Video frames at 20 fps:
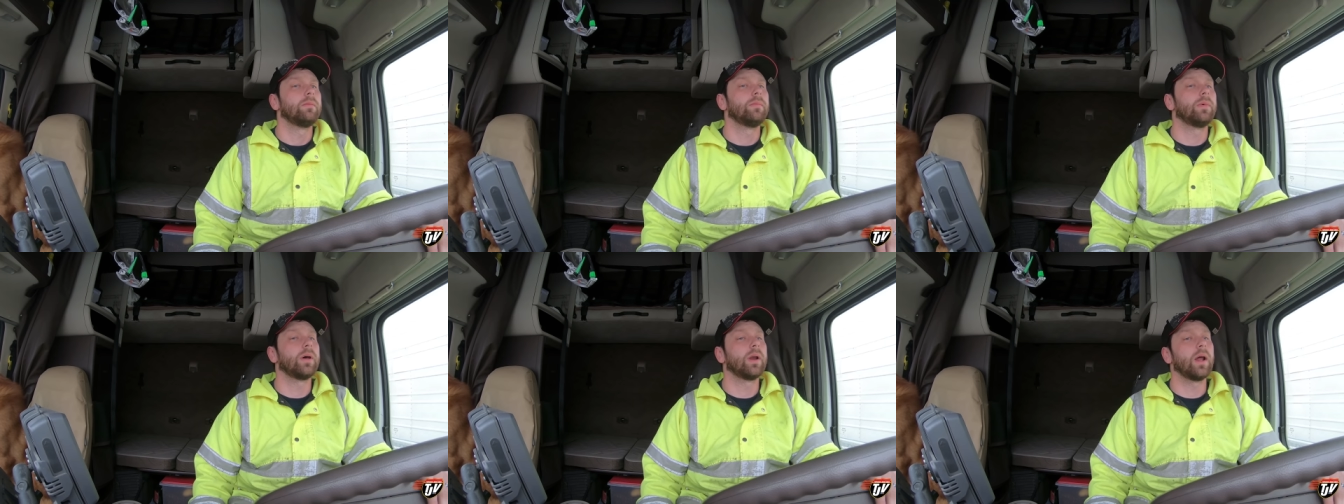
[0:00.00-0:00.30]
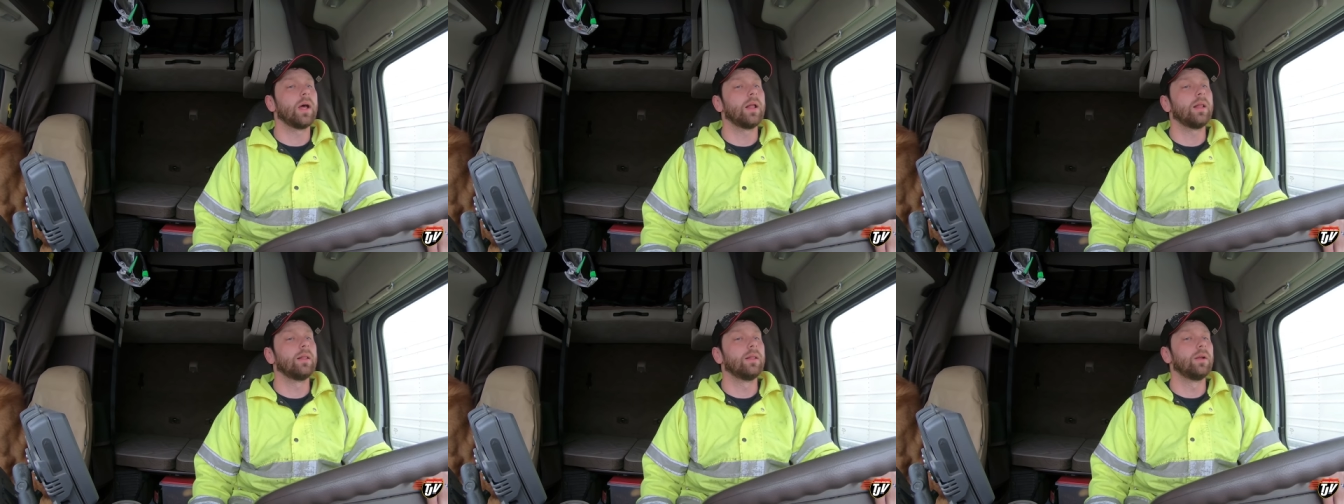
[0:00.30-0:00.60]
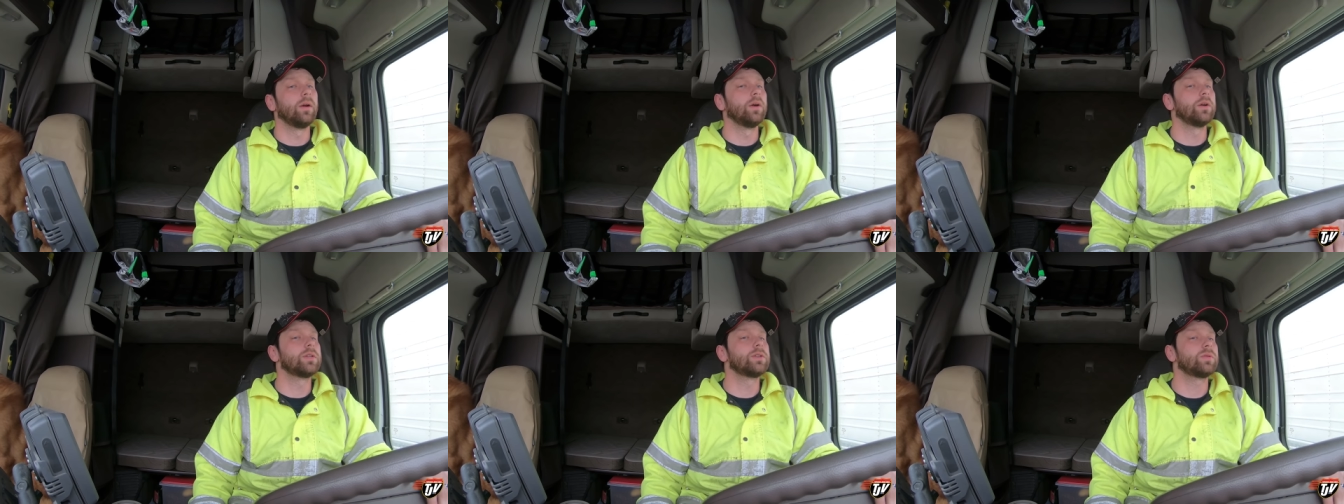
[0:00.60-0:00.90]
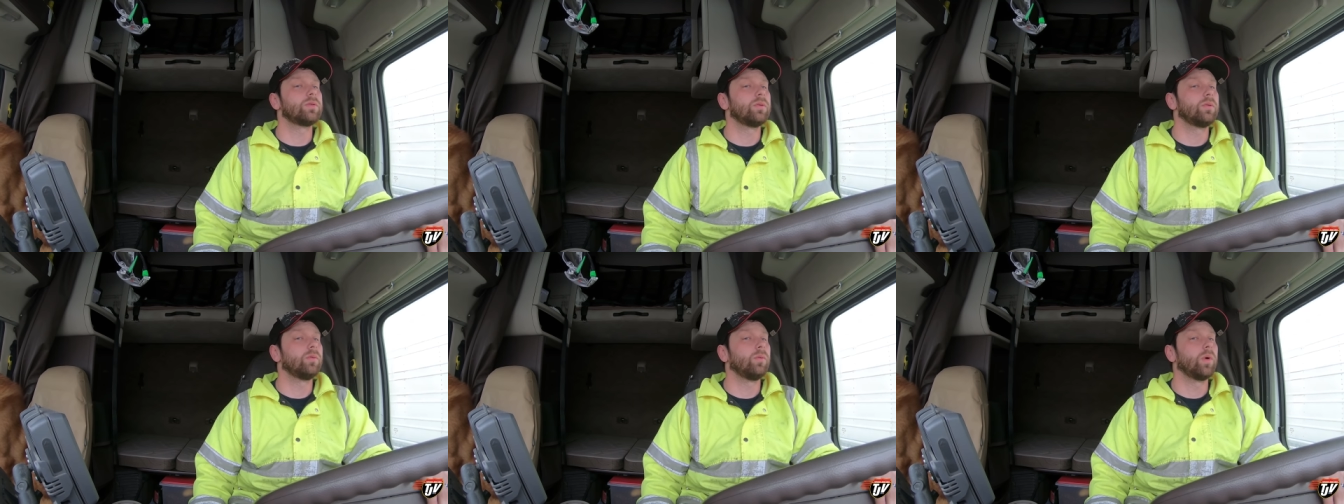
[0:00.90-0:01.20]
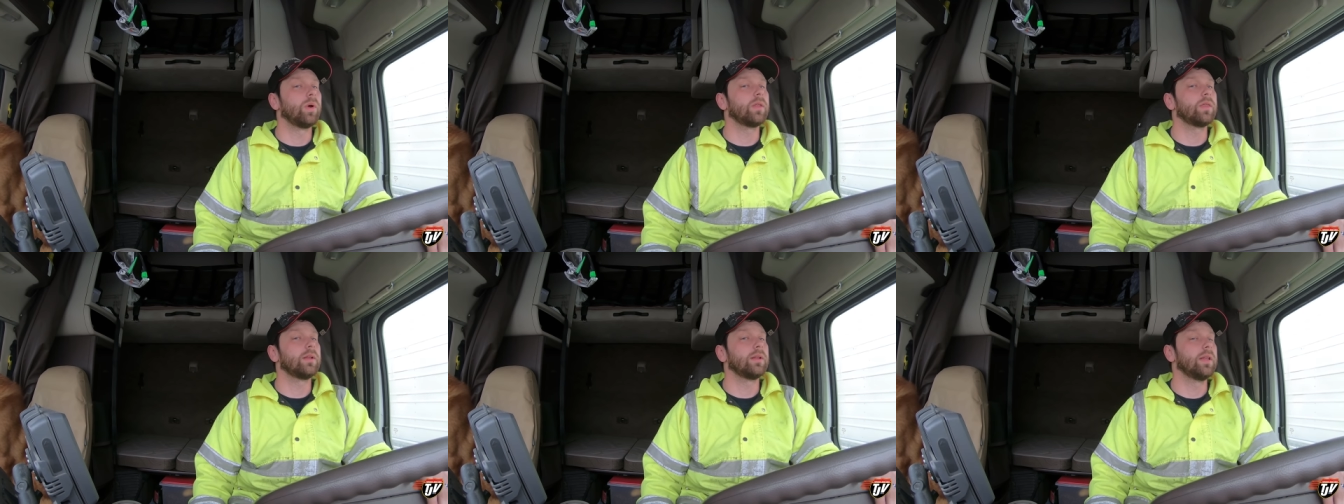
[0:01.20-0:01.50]
But I learnt
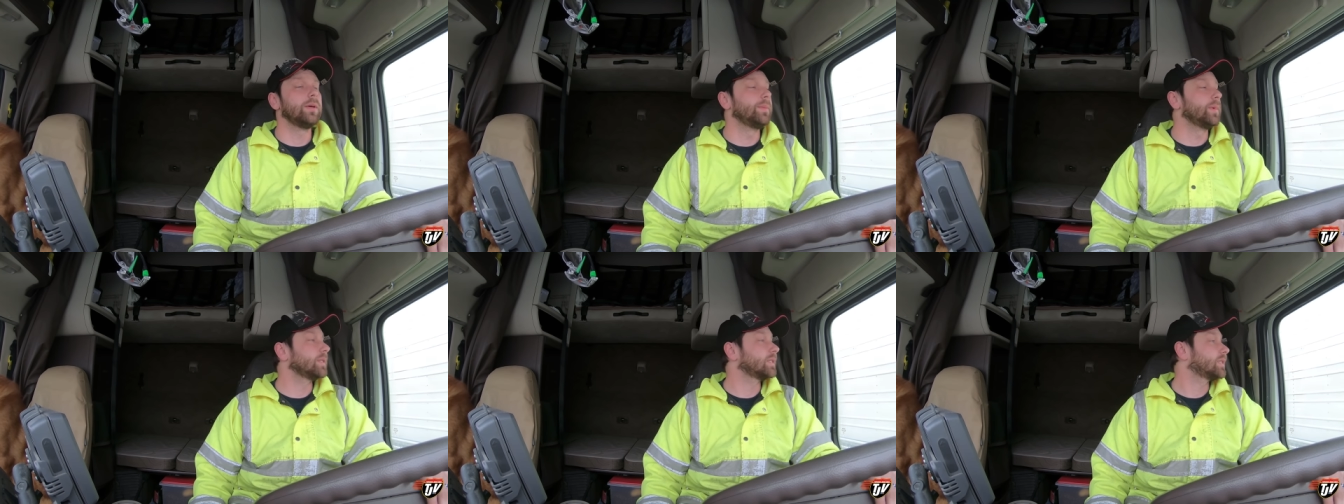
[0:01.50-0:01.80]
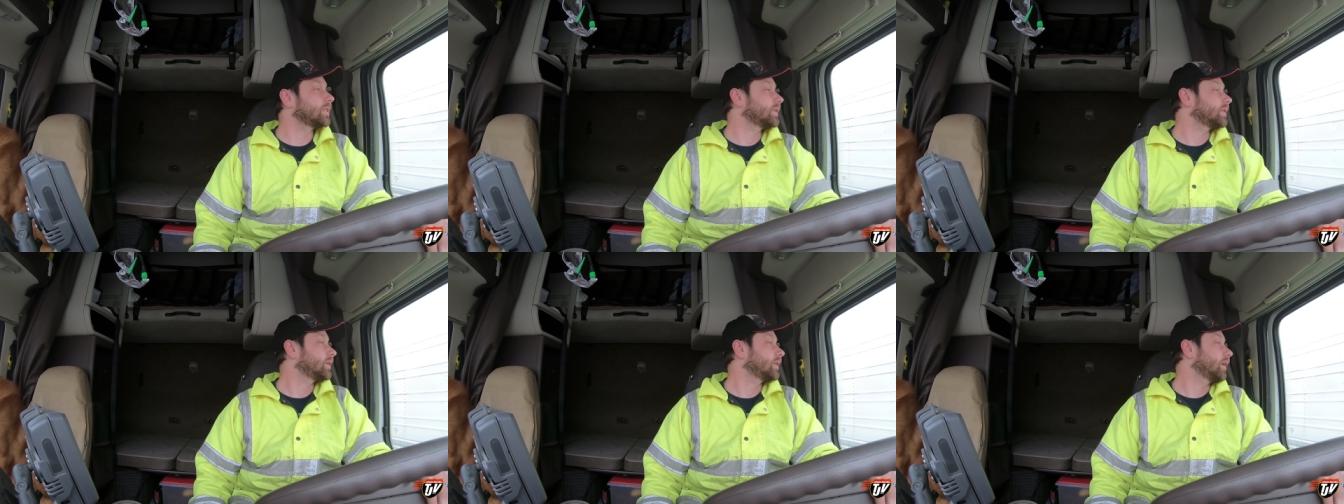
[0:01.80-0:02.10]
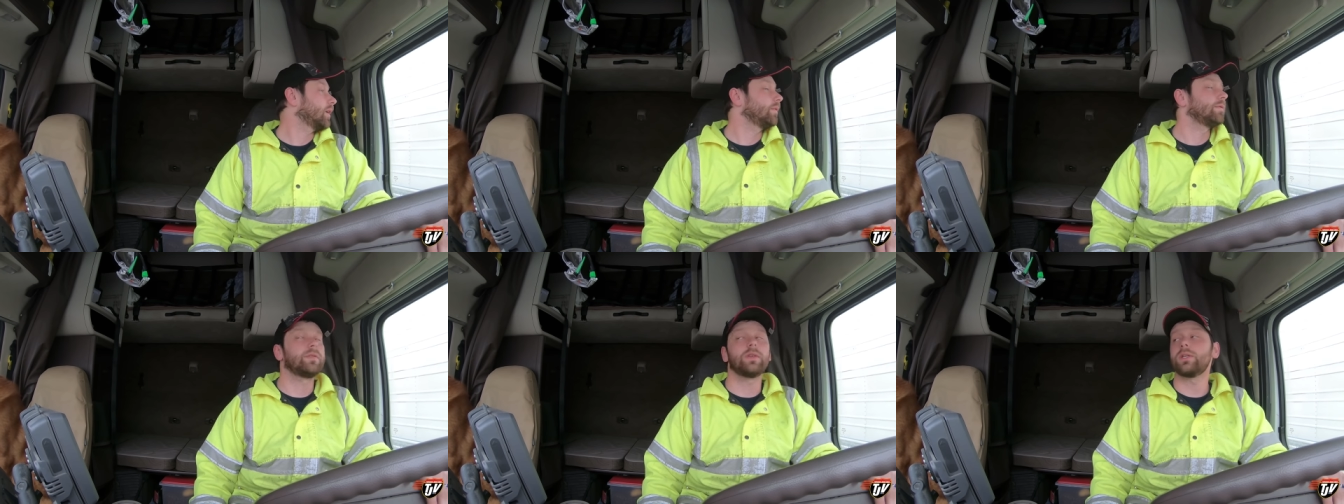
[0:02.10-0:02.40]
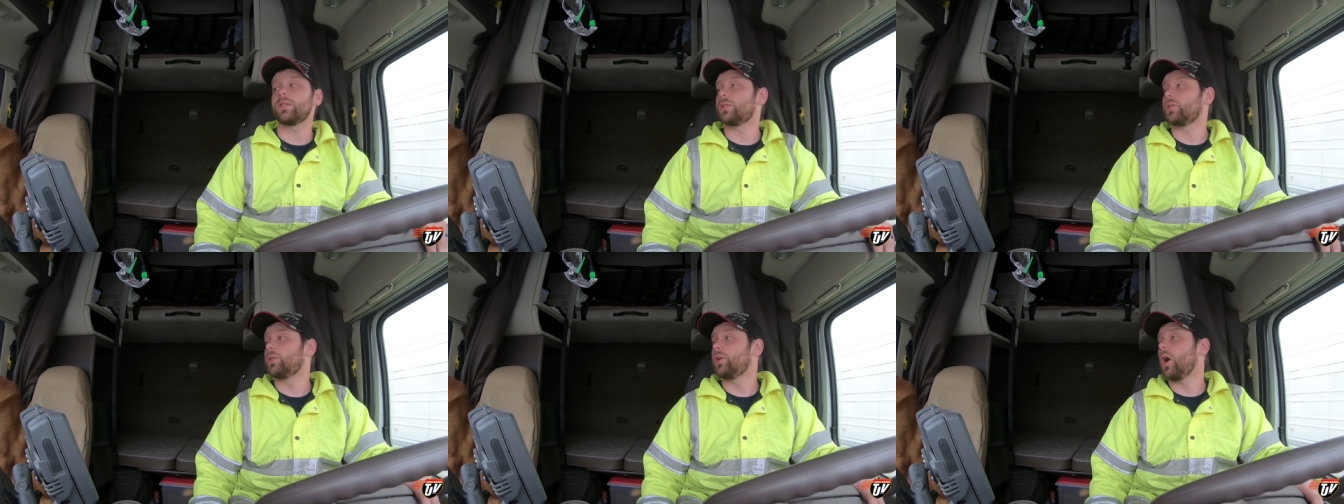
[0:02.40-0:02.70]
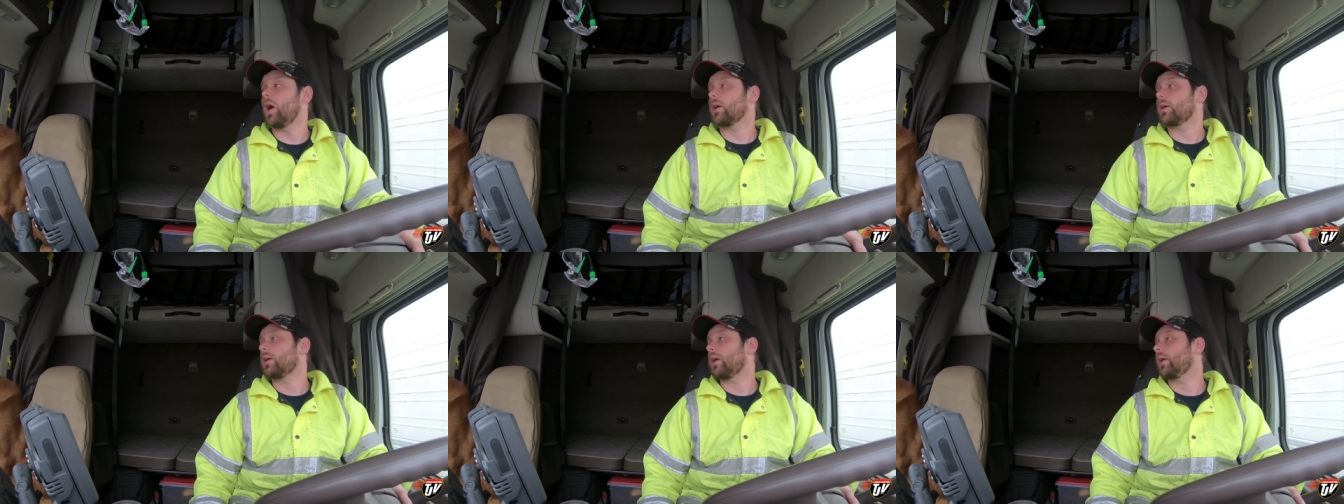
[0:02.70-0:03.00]
one of the limits of this
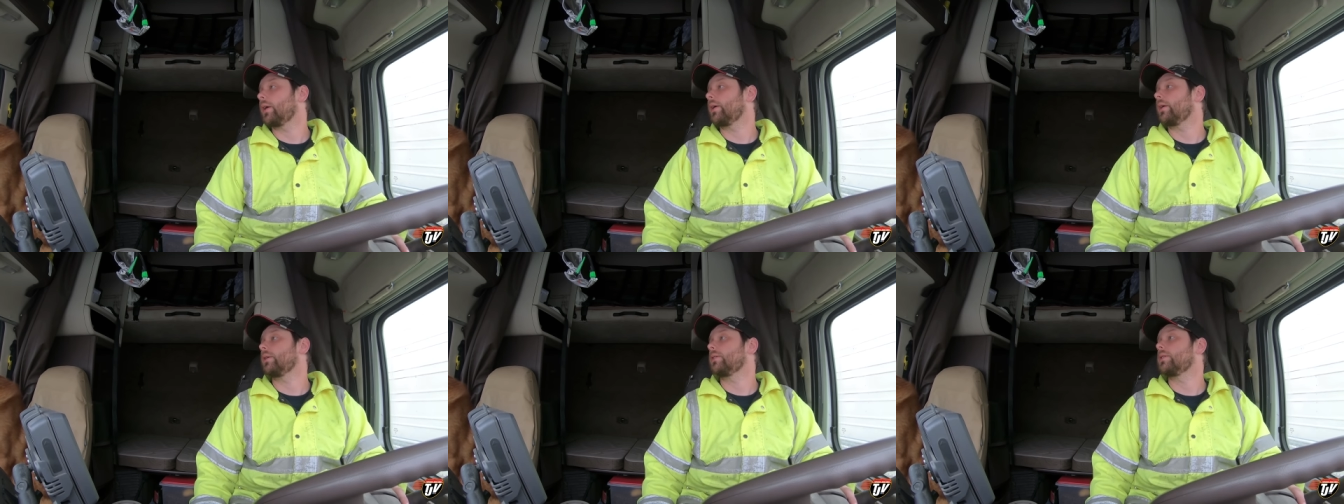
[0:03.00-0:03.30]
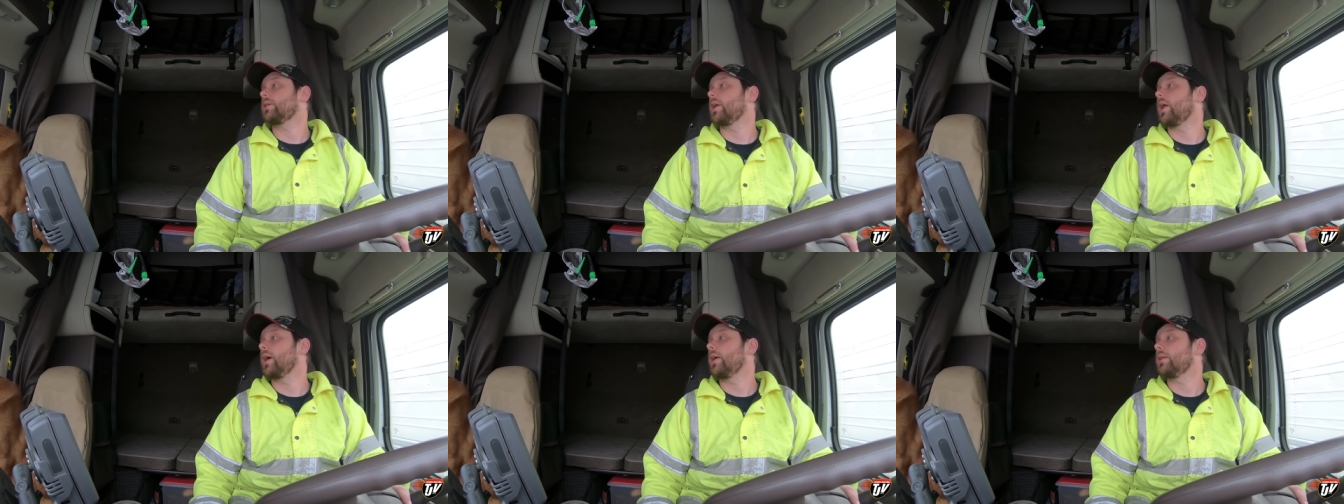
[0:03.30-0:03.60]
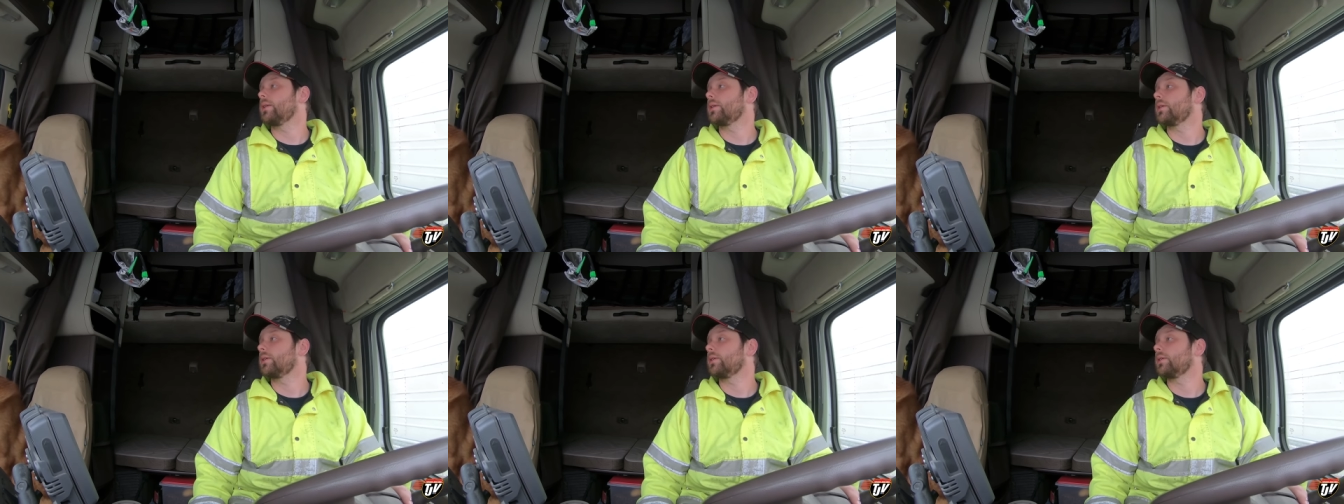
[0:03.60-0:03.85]
truck tonight.